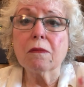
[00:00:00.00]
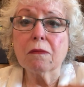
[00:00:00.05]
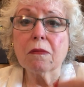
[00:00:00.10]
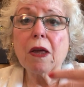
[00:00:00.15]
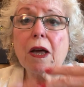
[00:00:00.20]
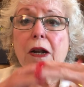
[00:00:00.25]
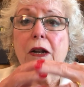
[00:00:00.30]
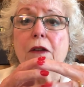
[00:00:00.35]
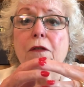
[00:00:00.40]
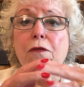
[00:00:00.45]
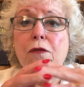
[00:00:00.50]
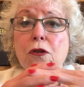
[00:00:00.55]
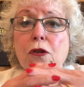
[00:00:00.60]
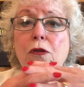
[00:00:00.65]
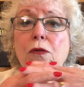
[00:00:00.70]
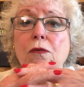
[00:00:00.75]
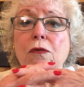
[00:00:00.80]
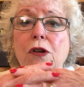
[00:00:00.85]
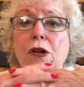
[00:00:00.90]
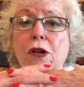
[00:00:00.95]
that if
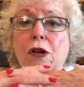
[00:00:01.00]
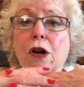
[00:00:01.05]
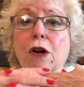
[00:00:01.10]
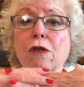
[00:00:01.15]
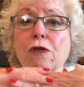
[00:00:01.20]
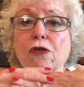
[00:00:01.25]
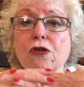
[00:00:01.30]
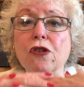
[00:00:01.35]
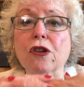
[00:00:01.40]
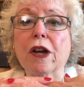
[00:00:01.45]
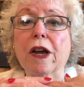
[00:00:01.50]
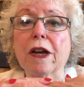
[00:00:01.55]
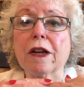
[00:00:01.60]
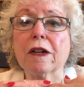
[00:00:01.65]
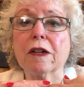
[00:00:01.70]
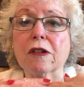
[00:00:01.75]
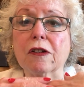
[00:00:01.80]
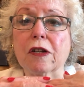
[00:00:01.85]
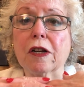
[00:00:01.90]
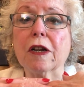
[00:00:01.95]
you negotiate
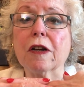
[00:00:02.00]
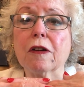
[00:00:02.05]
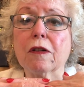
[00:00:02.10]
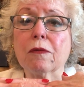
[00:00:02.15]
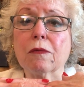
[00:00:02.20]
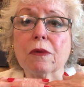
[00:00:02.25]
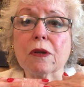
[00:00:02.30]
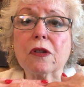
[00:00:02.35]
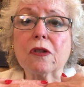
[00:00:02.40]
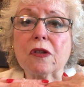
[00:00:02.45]
a deal with